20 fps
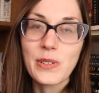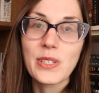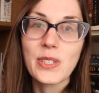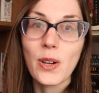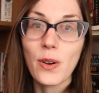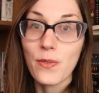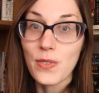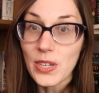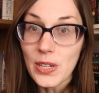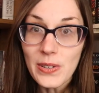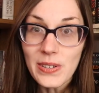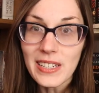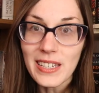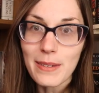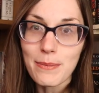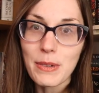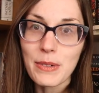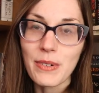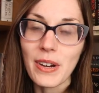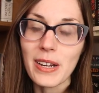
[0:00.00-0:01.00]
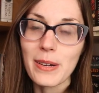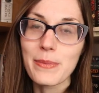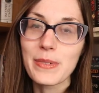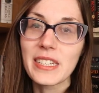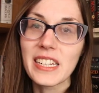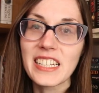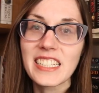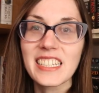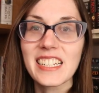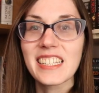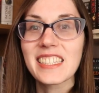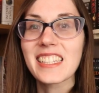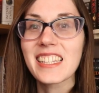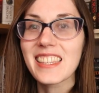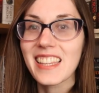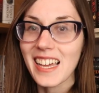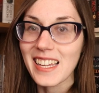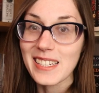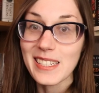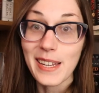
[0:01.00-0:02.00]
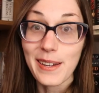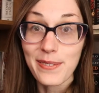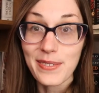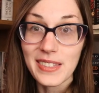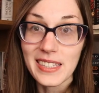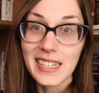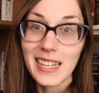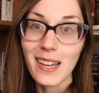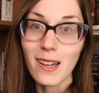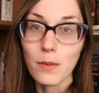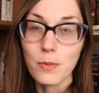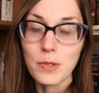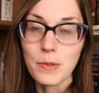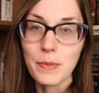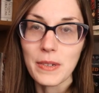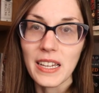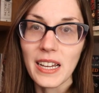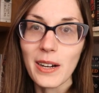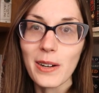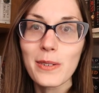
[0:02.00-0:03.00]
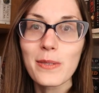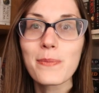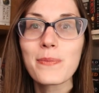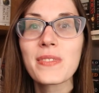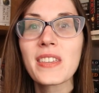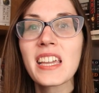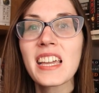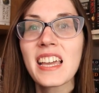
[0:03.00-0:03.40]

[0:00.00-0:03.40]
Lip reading: So if you can give me recommendations, that definitely helps me out.